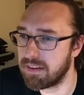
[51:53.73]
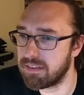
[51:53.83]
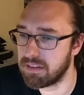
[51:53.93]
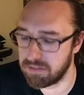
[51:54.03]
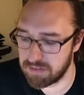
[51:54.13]

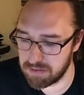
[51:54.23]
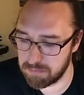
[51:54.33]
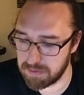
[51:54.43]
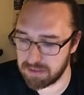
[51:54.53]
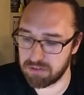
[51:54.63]
Test
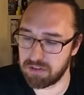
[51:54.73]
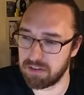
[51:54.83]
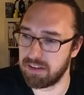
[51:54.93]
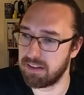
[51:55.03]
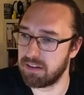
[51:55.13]
event
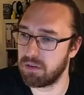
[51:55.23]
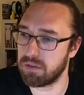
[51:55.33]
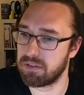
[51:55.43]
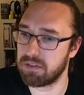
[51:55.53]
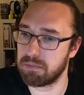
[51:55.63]
manager, that
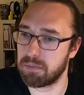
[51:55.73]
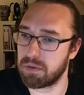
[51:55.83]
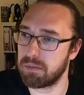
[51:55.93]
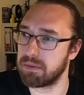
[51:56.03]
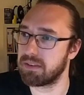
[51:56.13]
looks
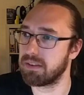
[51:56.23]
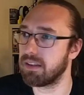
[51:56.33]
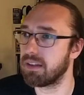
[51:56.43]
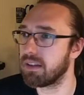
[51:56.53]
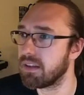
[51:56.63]

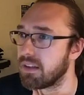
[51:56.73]
promising.